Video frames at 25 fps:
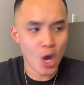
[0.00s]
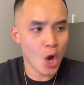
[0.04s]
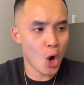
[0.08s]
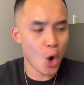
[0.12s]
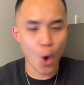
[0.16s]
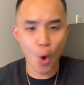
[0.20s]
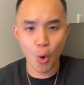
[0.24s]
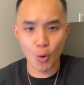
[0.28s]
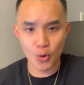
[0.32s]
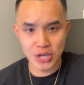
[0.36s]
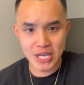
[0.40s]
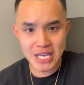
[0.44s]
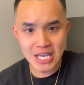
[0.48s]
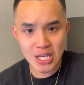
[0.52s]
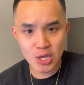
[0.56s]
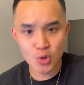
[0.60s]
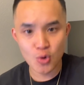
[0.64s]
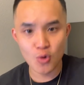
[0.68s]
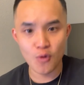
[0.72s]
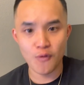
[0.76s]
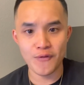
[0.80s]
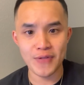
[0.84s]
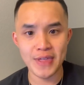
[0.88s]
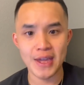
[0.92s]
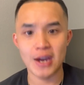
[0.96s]
Oh, he
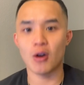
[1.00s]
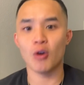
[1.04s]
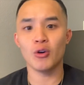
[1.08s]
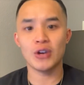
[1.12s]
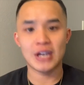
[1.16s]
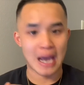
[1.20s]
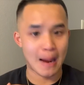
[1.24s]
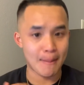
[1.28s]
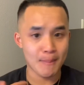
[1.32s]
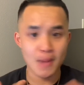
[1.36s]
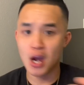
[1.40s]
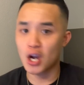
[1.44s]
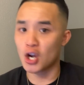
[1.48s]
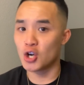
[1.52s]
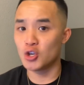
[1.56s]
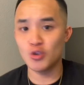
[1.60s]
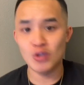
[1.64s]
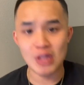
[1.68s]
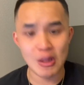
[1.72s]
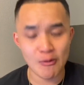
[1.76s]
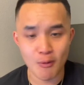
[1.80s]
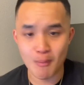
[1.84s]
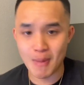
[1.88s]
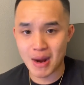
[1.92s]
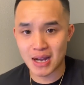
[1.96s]
goofed there. Okay, I'm not going to do
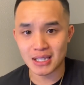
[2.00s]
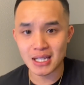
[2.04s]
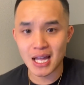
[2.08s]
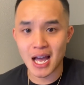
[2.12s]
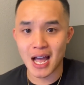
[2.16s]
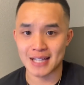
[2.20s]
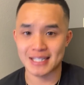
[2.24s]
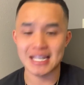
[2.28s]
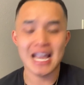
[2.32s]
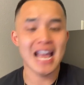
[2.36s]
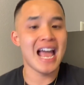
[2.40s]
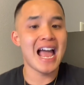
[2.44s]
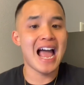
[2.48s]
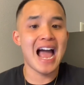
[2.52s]
that with my clients.